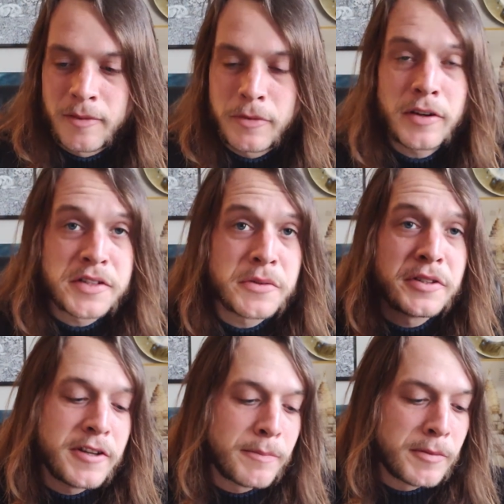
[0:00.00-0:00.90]
But also
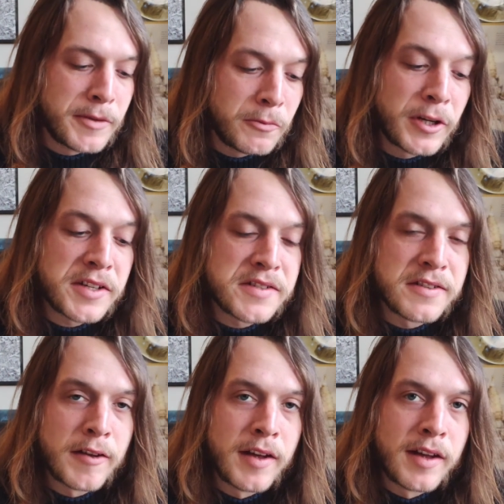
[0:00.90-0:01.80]
in the upper
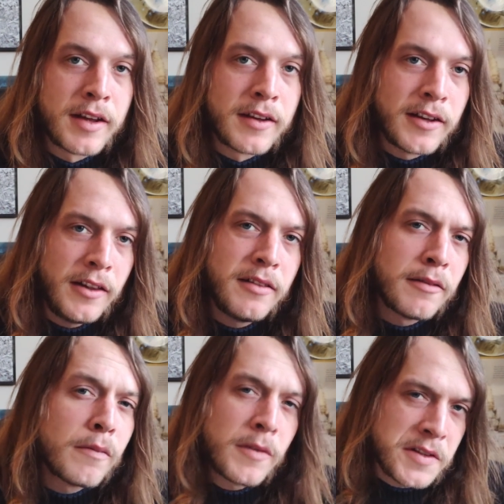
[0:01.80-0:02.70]
Midwest,
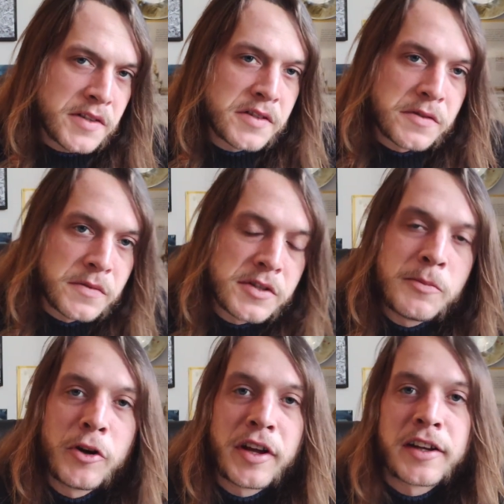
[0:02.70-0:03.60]
and this is
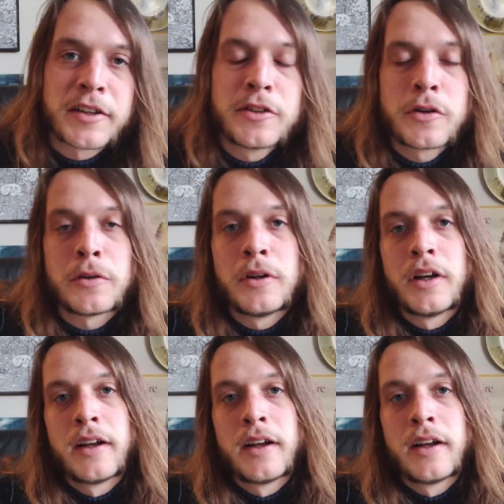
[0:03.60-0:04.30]
somewhat anecdotal,